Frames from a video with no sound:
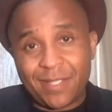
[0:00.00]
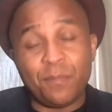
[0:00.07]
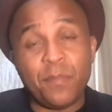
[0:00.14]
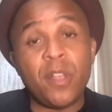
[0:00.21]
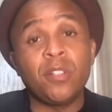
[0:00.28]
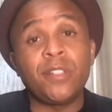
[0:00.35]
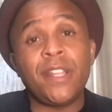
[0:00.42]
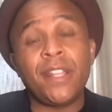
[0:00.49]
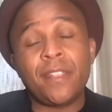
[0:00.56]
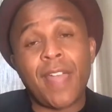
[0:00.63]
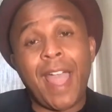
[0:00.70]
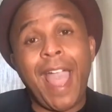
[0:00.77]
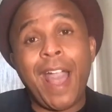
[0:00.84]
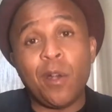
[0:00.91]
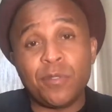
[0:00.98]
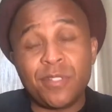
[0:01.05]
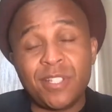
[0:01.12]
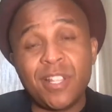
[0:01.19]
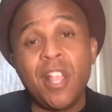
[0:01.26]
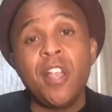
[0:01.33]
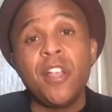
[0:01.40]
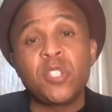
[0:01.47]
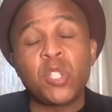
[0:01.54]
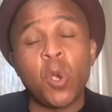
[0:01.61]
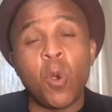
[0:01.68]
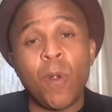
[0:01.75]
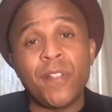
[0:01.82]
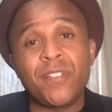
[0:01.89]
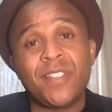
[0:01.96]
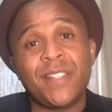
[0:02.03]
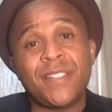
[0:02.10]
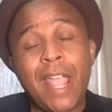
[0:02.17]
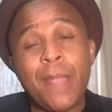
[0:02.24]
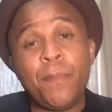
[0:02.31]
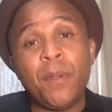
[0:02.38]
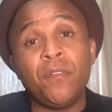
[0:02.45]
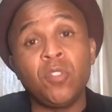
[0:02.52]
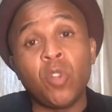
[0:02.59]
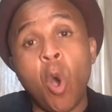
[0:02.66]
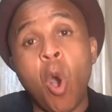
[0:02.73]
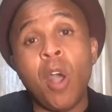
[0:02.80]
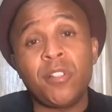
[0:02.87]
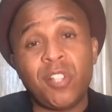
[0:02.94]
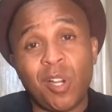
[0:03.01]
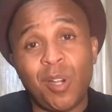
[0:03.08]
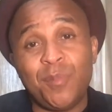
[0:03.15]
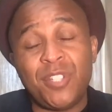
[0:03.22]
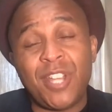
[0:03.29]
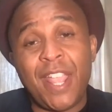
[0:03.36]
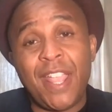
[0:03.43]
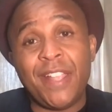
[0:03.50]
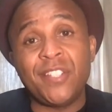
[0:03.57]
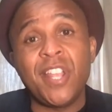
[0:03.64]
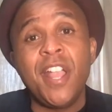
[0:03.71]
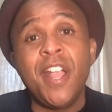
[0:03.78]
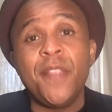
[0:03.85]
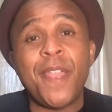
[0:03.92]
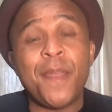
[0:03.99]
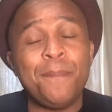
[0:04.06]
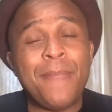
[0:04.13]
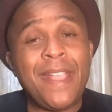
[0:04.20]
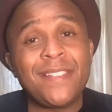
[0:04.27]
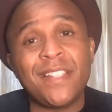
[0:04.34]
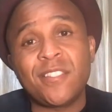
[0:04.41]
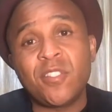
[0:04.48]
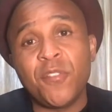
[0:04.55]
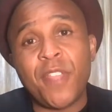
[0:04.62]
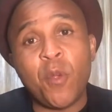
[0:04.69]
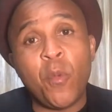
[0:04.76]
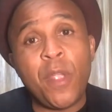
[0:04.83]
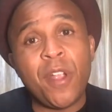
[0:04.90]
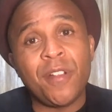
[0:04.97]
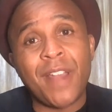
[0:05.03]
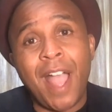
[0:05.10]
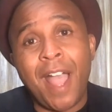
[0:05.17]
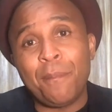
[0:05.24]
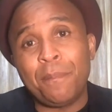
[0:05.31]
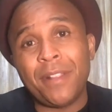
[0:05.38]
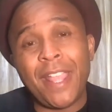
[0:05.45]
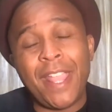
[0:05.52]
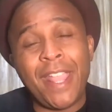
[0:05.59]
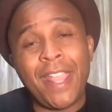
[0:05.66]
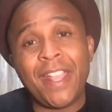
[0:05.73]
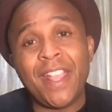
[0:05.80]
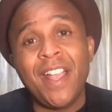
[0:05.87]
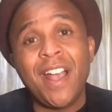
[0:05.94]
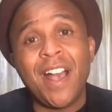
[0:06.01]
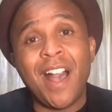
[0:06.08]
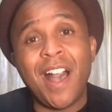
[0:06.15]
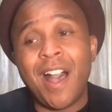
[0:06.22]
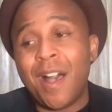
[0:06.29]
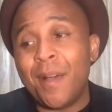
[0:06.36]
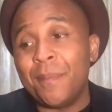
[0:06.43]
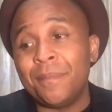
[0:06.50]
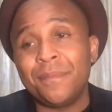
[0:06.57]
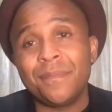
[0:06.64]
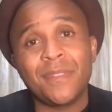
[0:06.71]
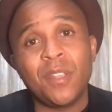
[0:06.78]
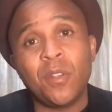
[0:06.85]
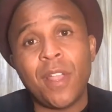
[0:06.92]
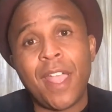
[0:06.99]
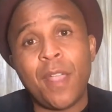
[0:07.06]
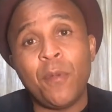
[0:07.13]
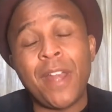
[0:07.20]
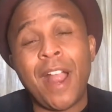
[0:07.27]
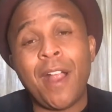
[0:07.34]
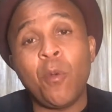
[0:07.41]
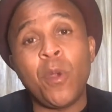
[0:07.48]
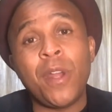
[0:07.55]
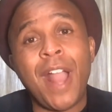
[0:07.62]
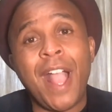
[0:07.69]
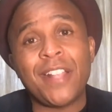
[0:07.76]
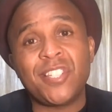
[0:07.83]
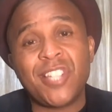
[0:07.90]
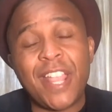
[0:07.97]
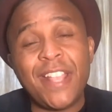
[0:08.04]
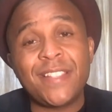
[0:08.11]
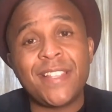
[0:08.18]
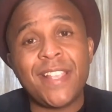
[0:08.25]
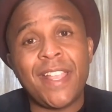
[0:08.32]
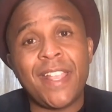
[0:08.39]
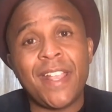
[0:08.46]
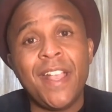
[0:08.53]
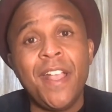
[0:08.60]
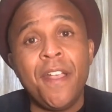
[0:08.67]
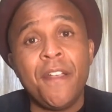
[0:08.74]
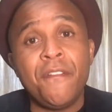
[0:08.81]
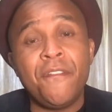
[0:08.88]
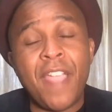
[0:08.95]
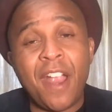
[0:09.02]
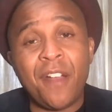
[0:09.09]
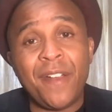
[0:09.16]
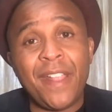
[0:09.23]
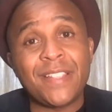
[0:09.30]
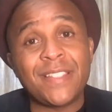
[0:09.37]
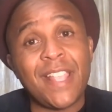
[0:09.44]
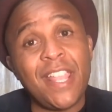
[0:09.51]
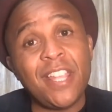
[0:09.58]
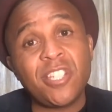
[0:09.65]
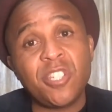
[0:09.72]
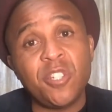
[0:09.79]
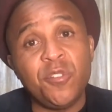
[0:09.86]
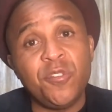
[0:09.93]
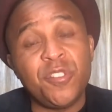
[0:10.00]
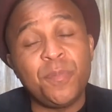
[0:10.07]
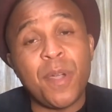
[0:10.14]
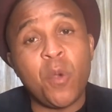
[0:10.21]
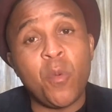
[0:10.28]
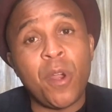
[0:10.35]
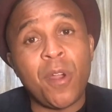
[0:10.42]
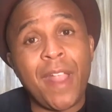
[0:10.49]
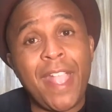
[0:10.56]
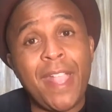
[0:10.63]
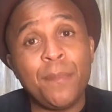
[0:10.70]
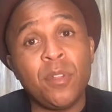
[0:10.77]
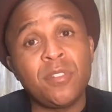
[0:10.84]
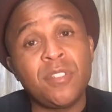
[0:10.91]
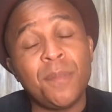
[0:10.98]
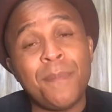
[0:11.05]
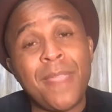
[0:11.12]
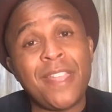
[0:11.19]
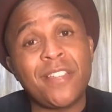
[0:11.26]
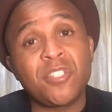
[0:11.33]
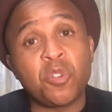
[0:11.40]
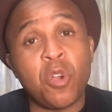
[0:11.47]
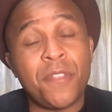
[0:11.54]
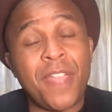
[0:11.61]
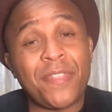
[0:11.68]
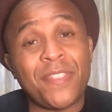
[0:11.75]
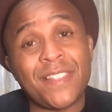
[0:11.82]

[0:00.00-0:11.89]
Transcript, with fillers: building the house towards the type of long term change that makes it so that we are not playing, um, we're not we're not chasing various issues, but we're able to make sure that the